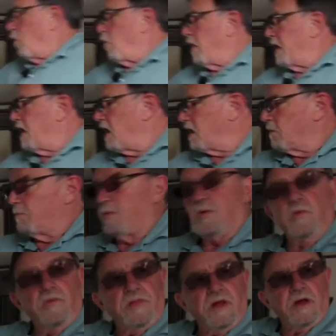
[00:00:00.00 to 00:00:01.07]
We got a
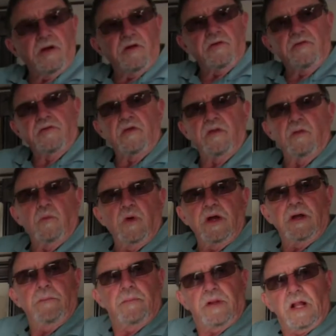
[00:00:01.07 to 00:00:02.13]
booth here so that we
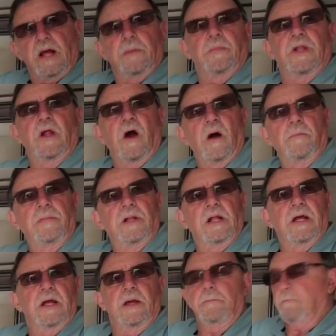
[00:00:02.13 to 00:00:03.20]
can play
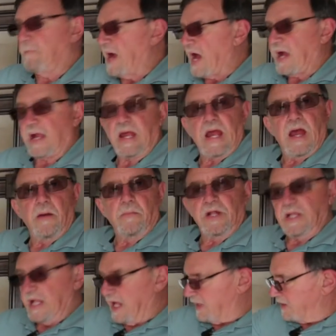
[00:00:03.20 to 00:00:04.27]
Monopoly,
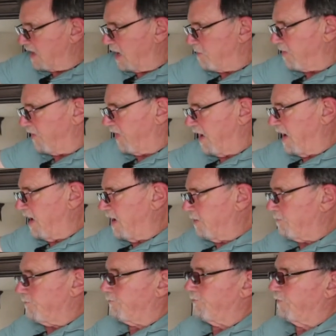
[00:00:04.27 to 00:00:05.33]
backgammon, that type of thing.
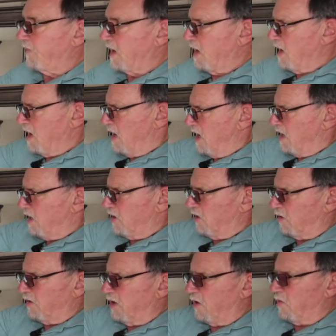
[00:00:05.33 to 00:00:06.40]
You'll
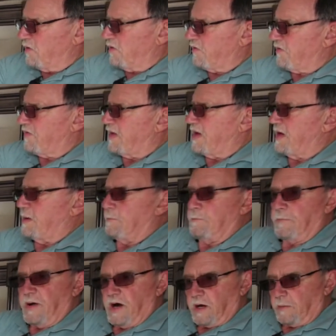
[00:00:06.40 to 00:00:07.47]
notice the
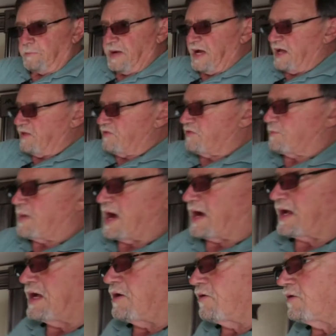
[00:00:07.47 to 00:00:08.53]
bunk beds
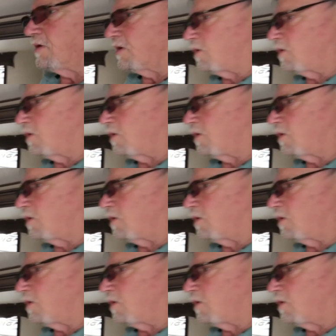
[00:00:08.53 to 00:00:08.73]
back here in the